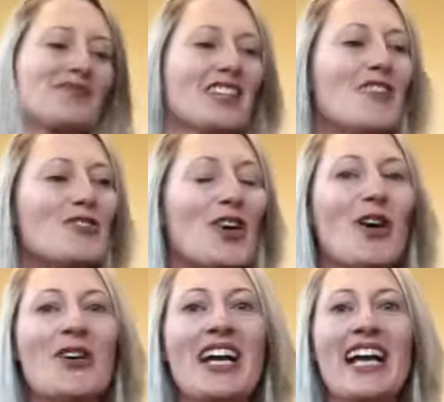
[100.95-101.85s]
So
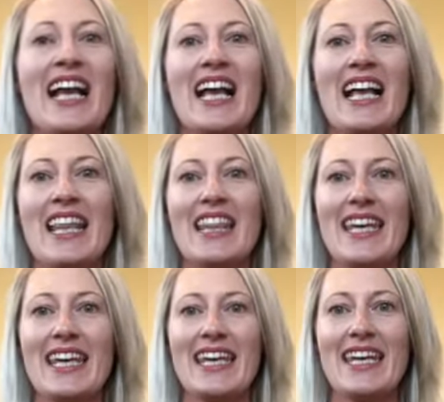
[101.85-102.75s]

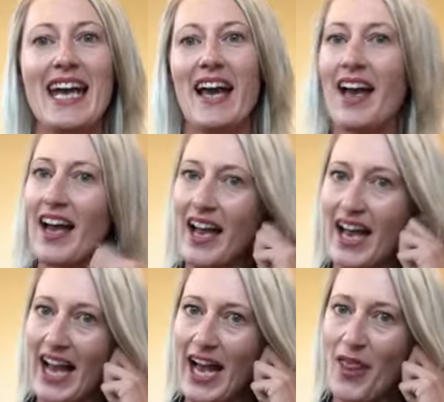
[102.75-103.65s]
the
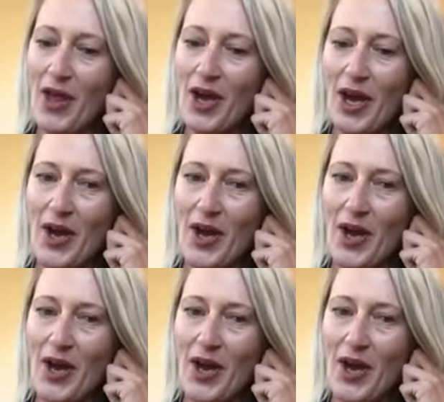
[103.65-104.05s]
other